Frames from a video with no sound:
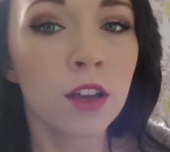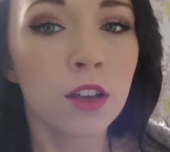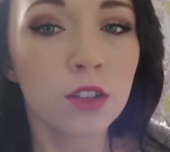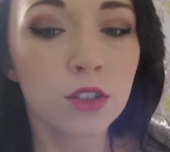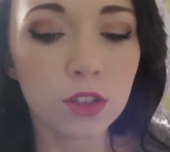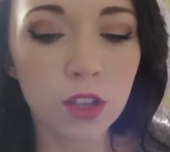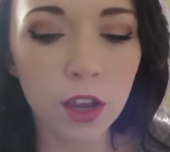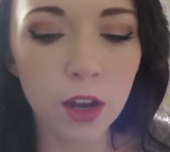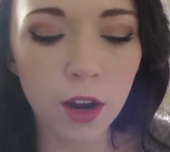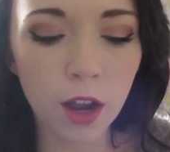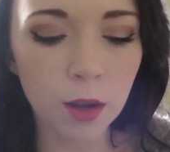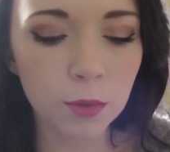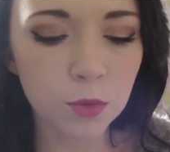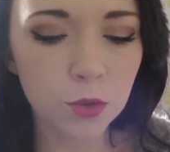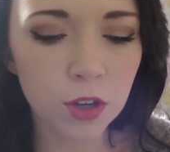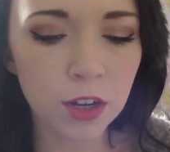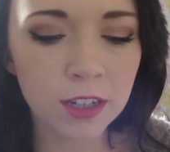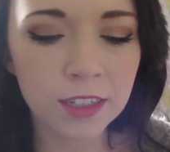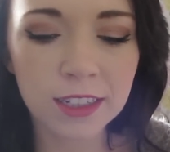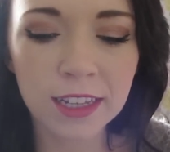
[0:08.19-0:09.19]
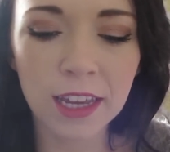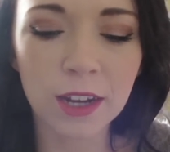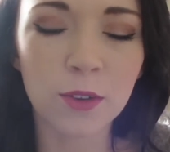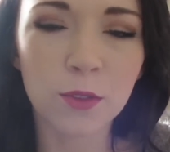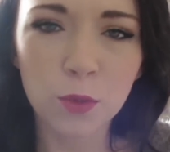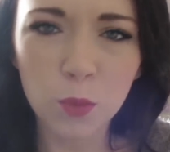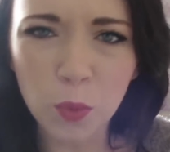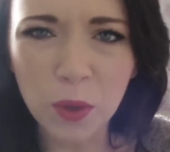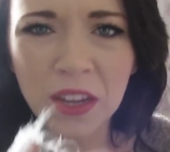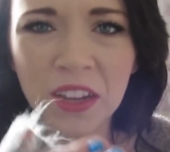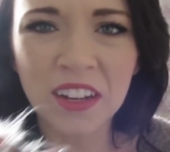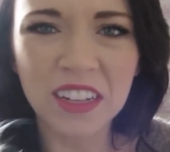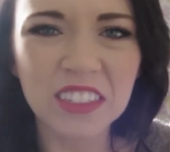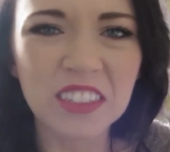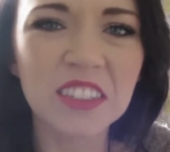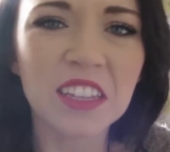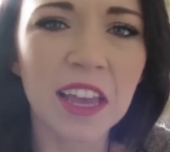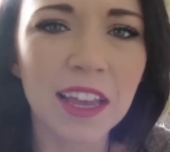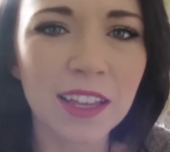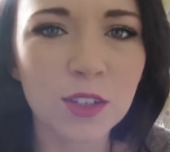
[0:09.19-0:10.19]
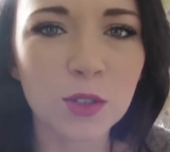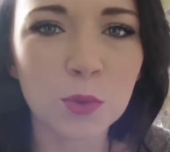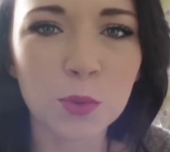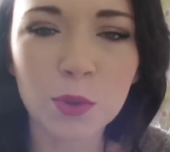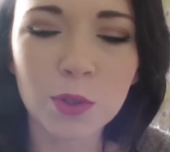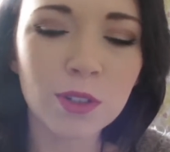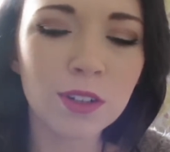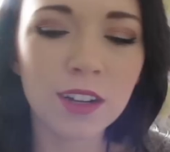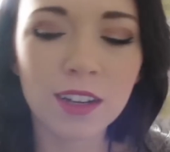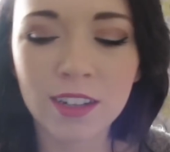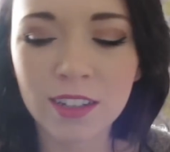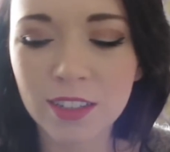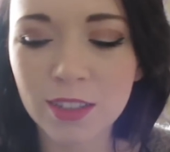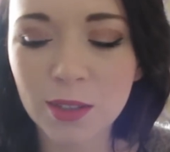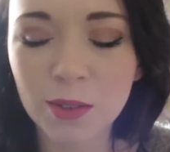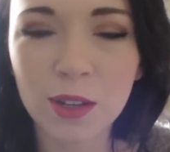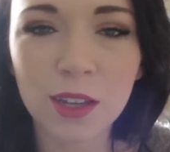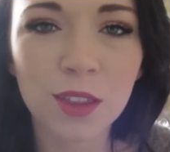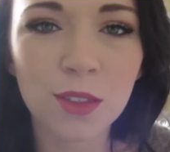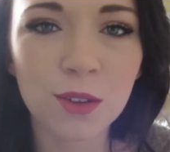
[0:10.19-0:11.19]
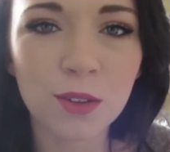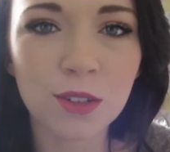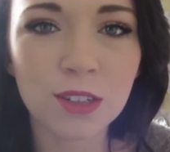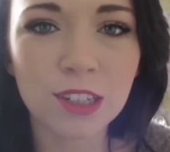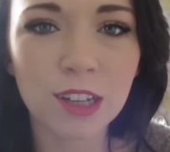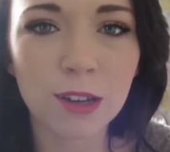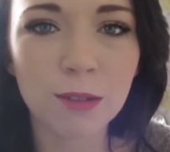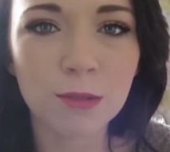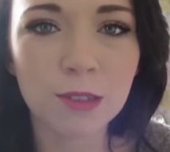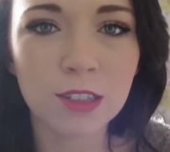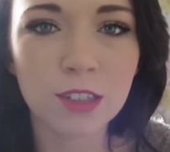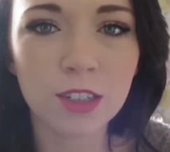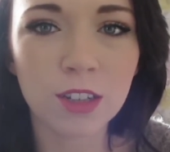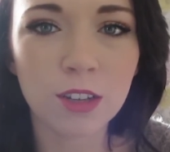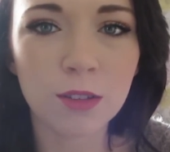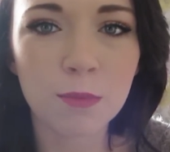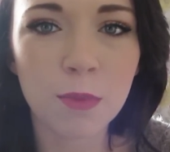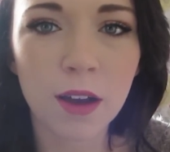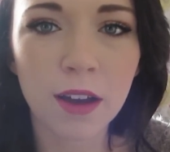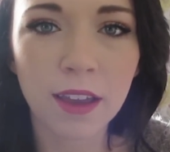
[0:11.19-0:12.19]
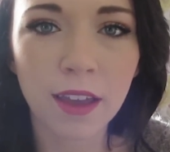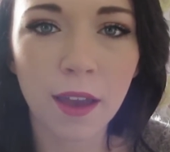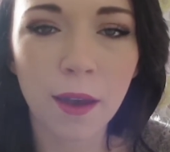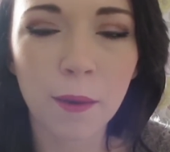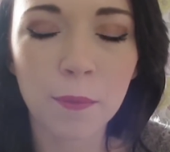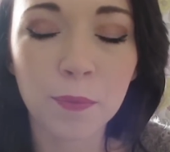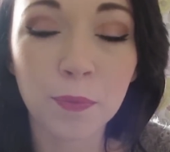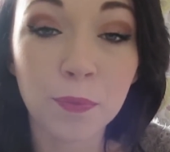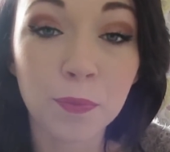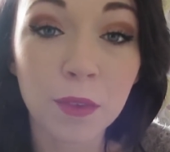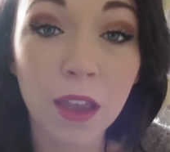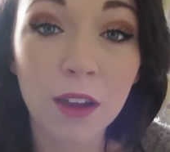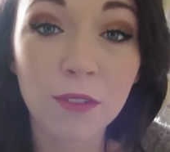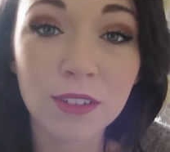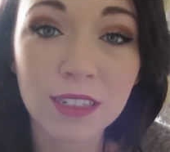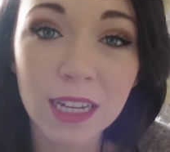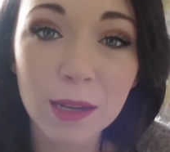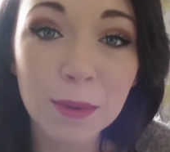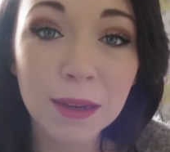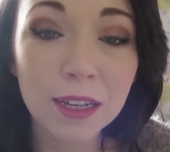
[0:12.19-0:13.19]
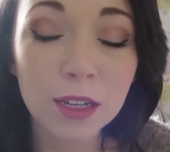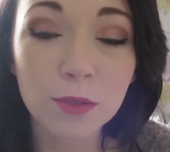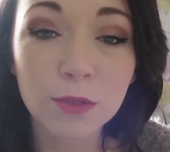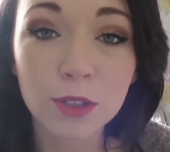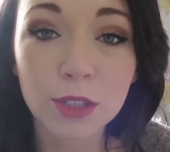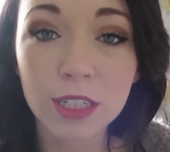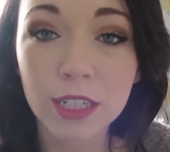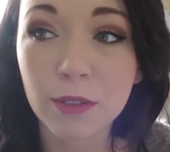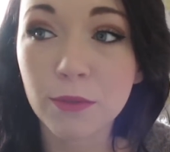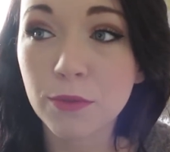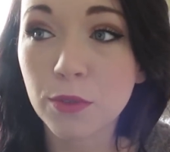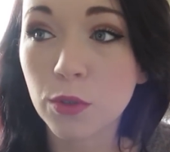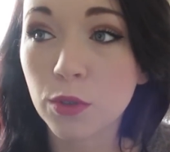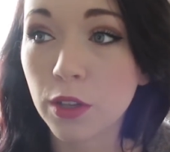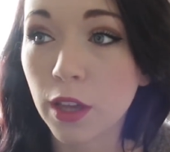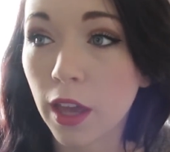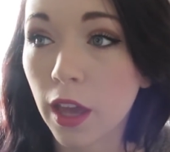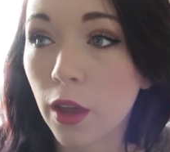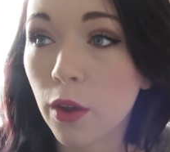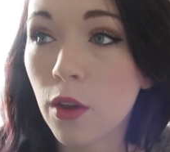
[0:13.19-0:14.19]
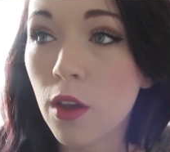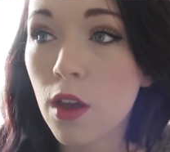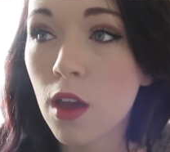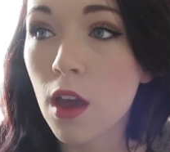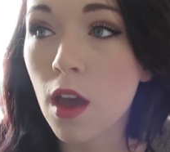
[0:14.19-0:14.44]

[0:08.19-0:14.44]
So I'm trying to get on the weekly schedule, so I thought I would do my everyday makeup routine for you.